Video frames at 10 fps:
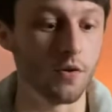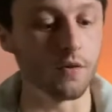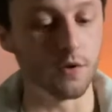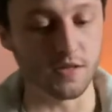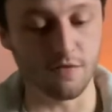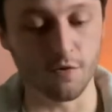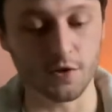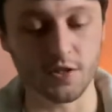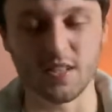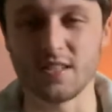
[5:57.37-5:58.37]
ones I've
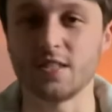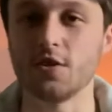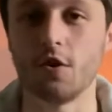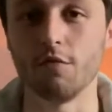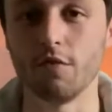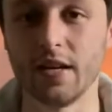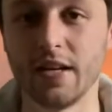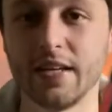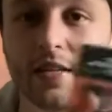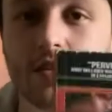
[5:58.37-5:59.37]
watched because it's not
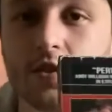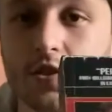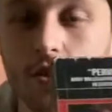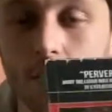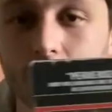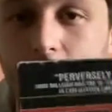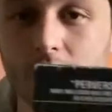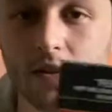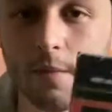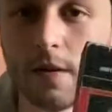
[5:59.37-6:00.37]
really the sort of
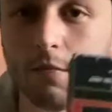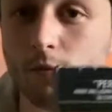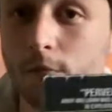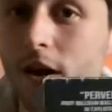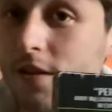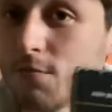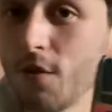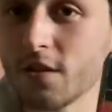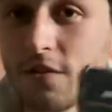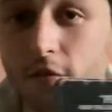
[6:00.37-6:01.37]
thing that people would buy this
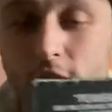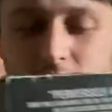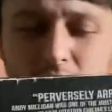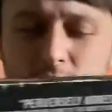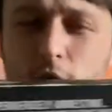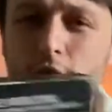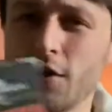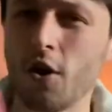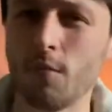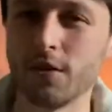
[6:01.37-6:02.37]
box set for. I think it's more of a
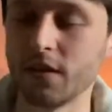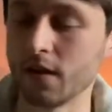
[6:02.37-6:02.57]
comedy,